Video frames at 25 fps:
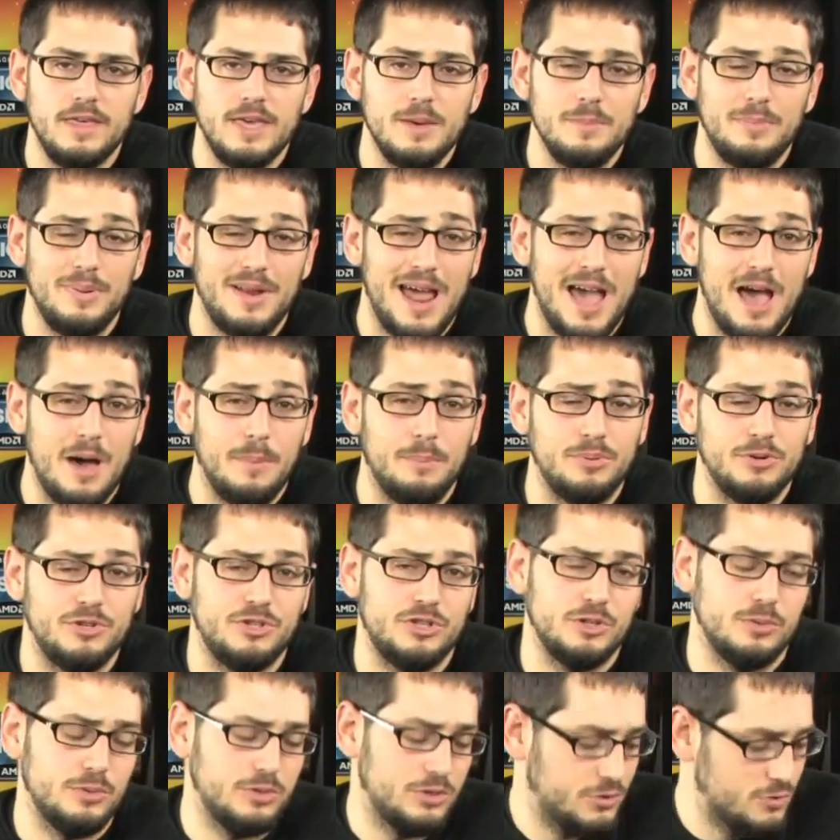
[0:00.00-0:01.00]
input-output
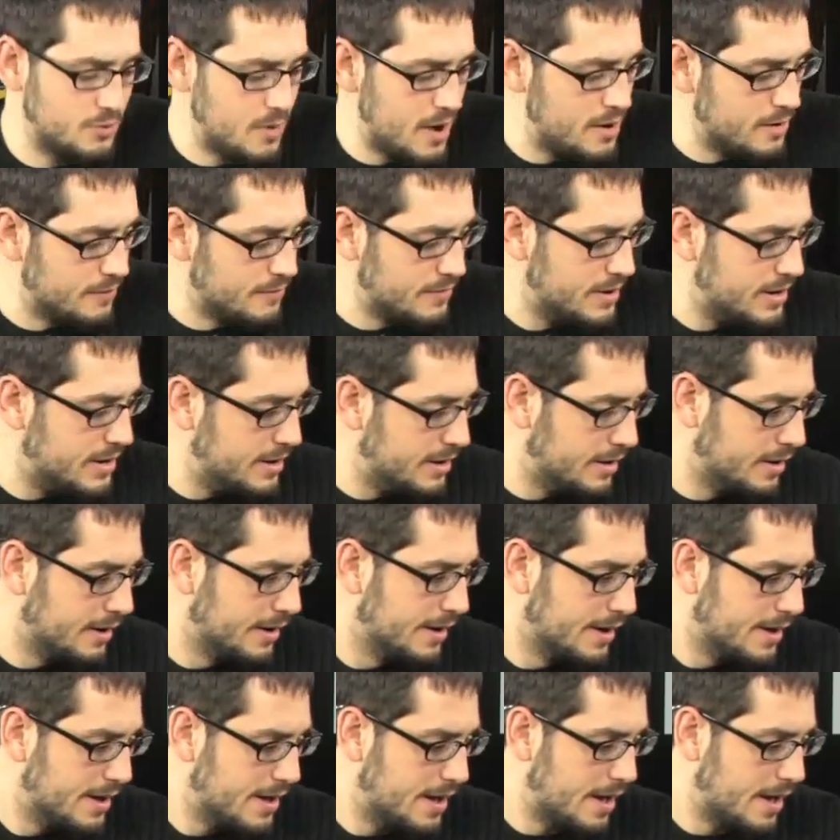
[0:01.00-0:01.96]
shield, which is right over here.